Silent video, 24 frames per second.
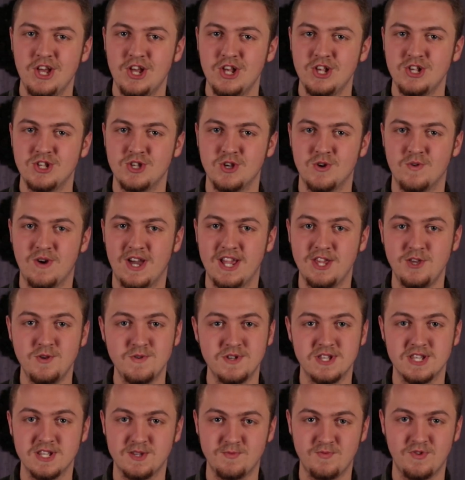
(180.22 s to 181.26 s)
So I
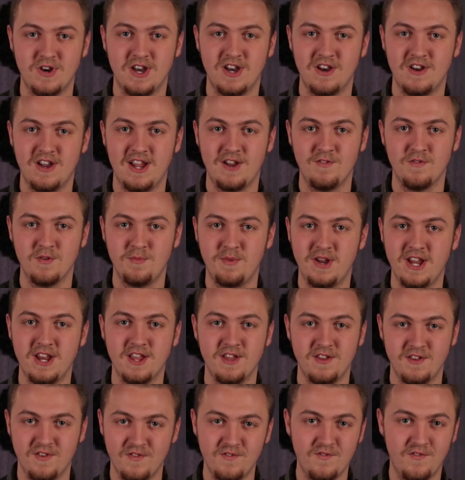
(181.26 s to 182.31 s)
use this prayer and repeat
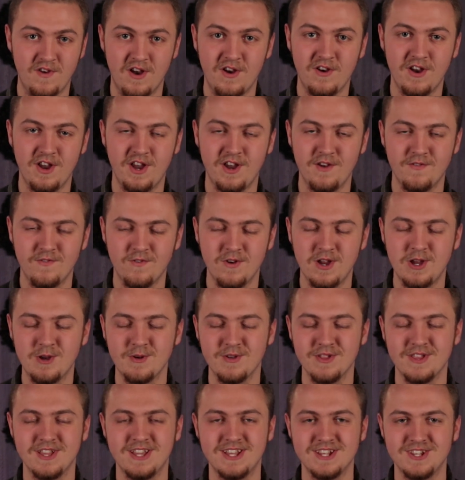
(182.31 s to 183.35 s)
it very
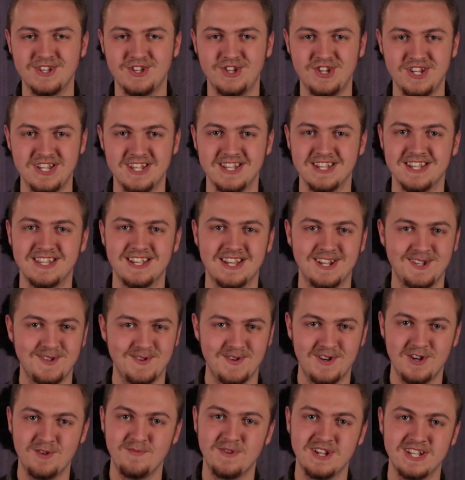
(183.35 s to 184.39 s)
frequently as, "Jesus, I
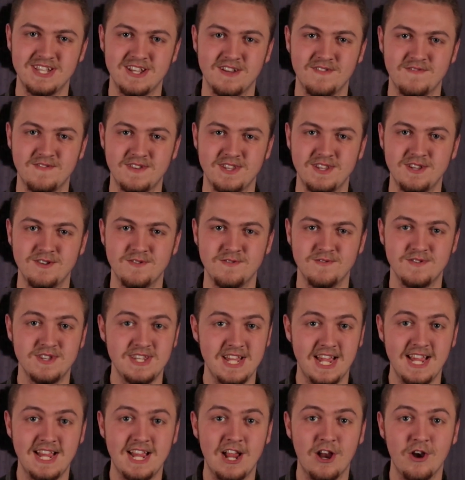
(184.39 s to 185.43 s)
surrender myself to you.
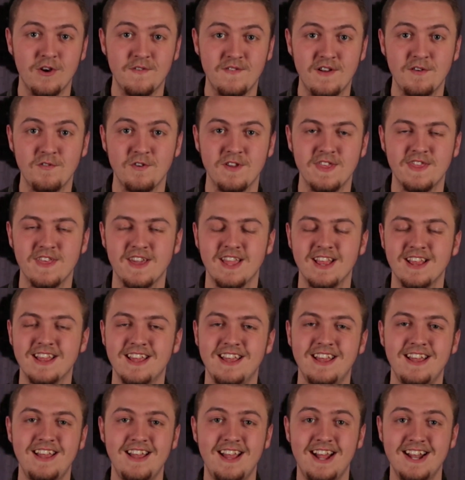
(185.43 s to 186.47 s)
Take care of everything."
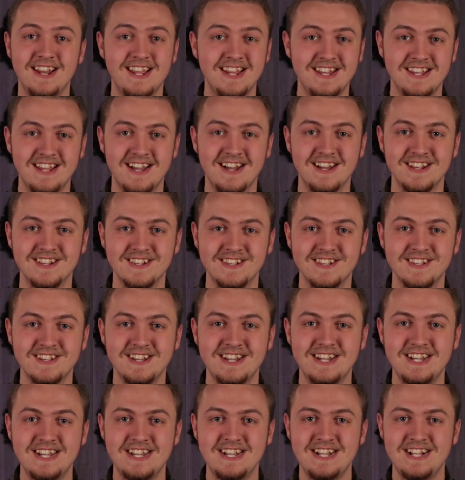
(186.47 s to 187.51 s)
And he does.
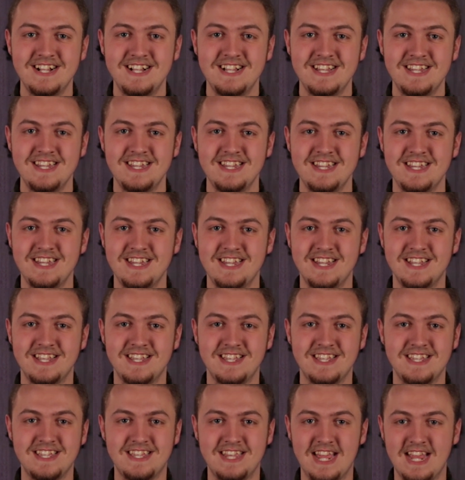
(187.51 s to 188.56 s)
It
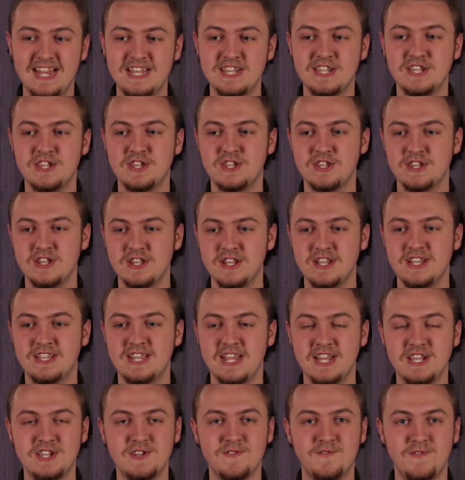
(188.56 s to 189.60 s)
takes
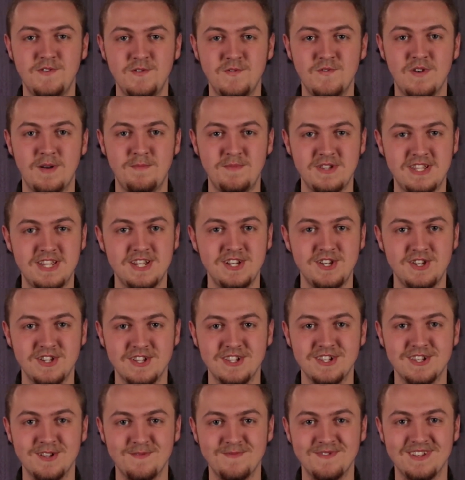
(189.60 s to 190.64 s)
a few
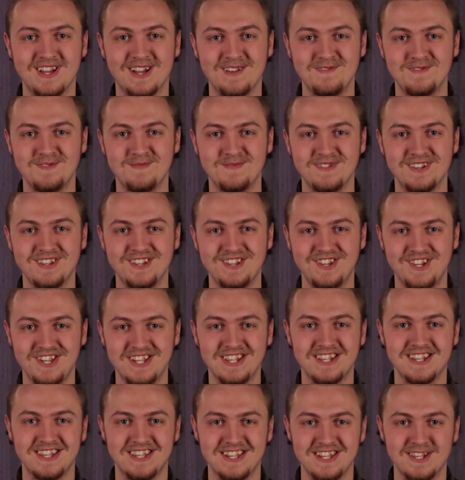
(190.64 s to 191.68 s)
repetitions sometimes, but
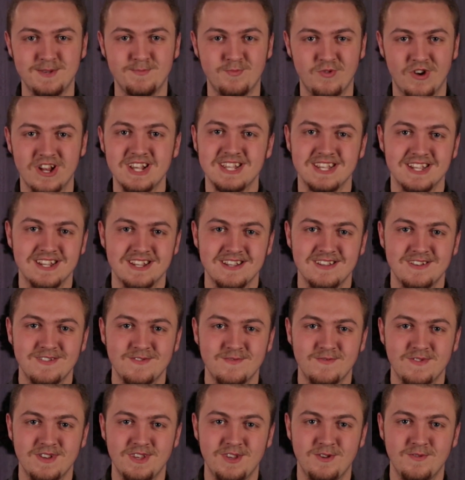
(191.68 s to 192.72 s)
Jesus is present
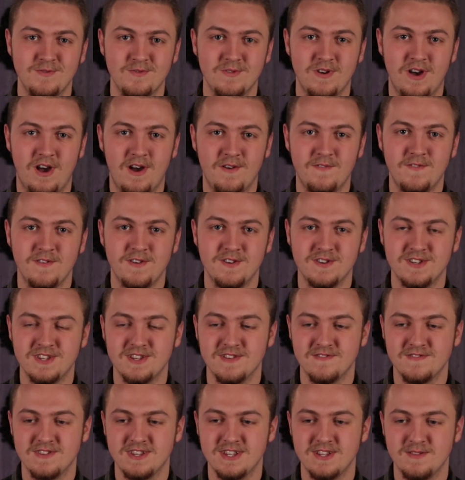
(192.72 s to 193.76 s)
when you offer
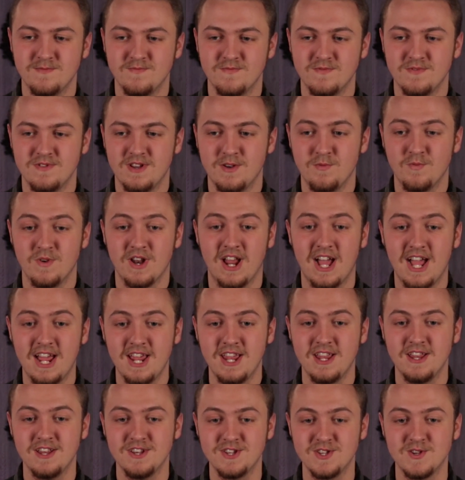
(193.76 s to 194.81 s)
yourselves to him. And when
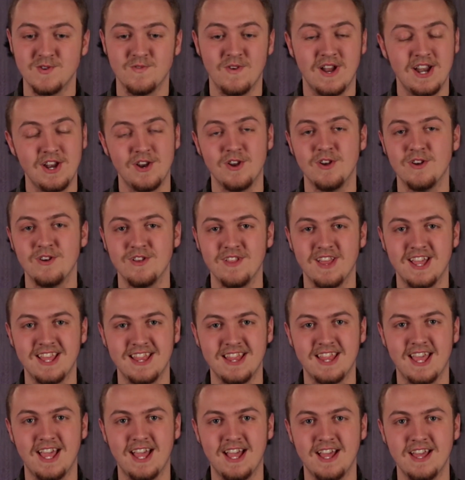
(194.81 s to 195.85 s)
I surrender
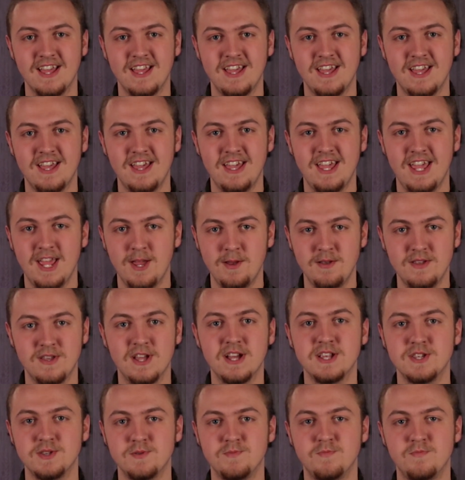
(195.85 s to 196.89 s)
like that, it
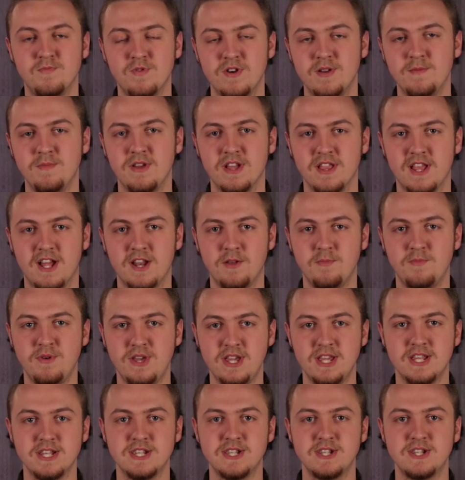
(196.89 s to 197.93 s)
does bring me a lot of
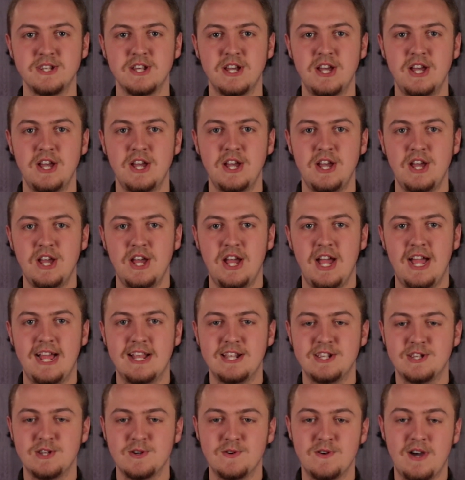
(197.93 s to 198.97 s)
peace.
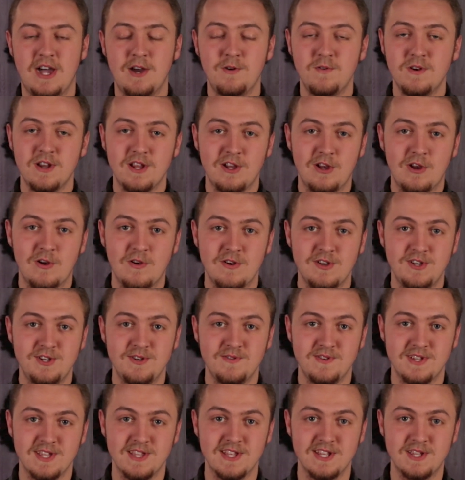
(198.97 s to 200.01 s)
And so I would encourage
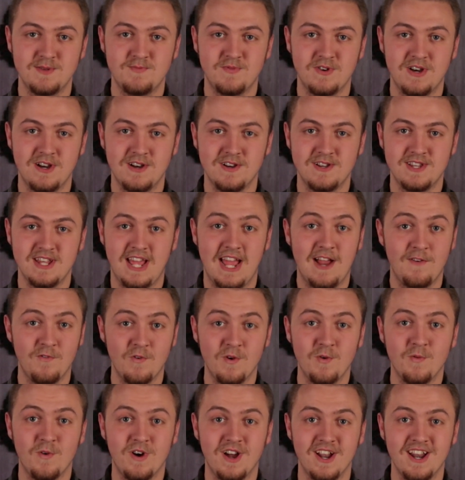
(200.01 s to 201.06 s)
use of this prayer to
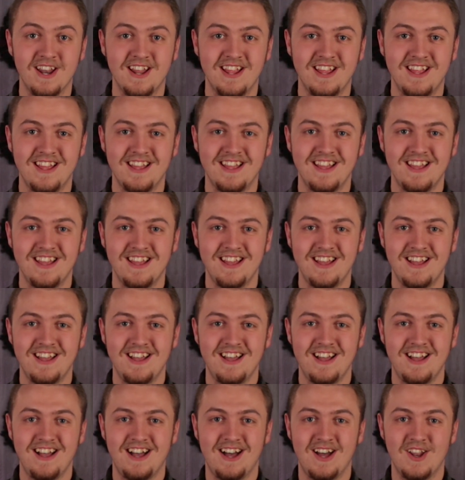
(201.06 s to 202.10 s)
everyone,
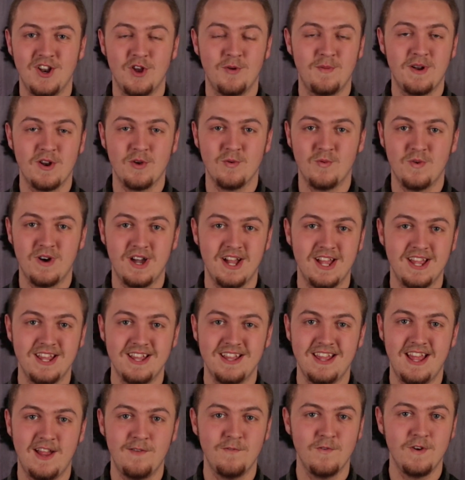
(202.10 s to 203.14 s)
no matter what,
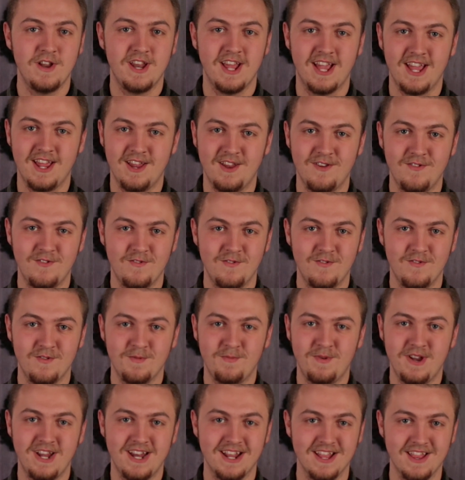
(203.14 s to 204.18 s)
every day,
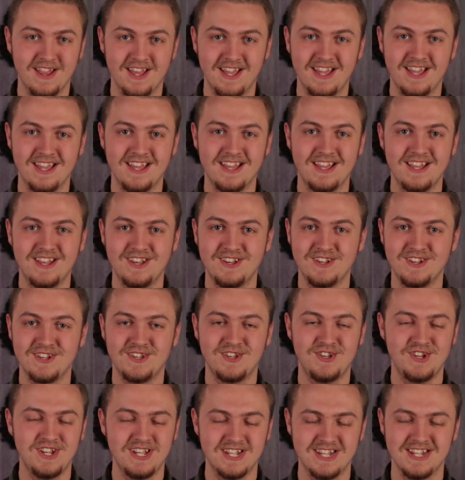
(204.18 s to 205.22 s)
repeatedly. Just,
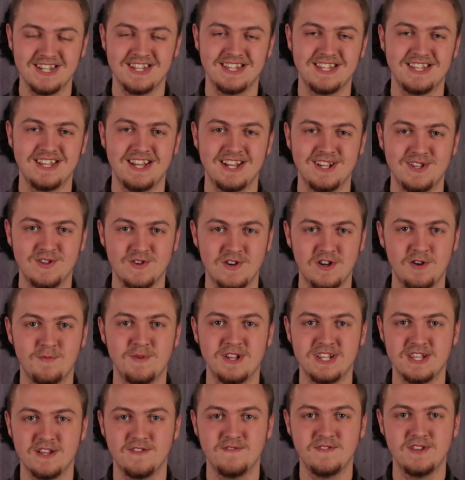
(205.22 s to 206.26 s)
"Jesus, I surrender
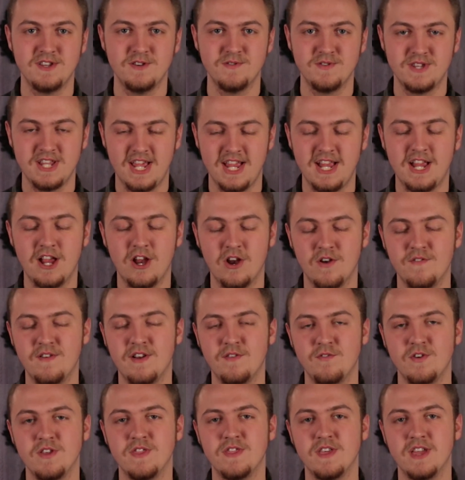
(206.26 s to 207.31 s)
myself to you. Take care of
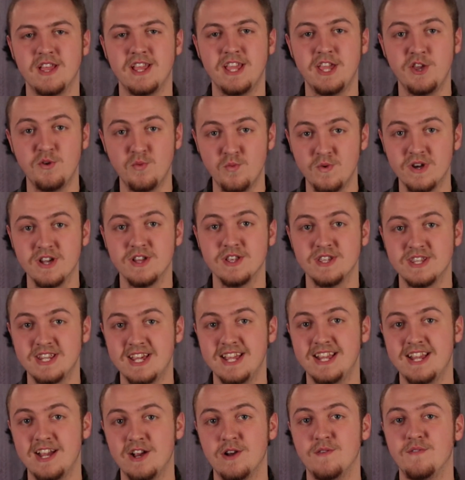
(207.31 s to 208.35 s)
everything." He will
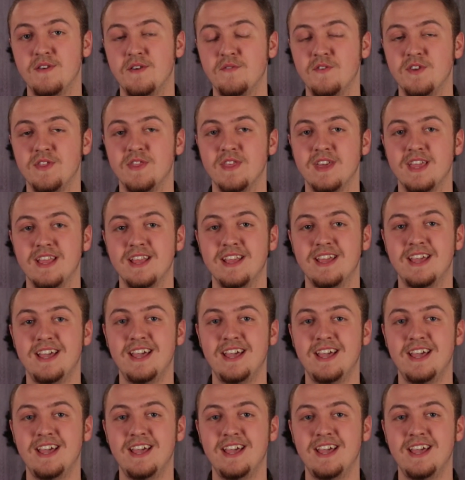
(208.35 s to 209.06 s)
take care of everything.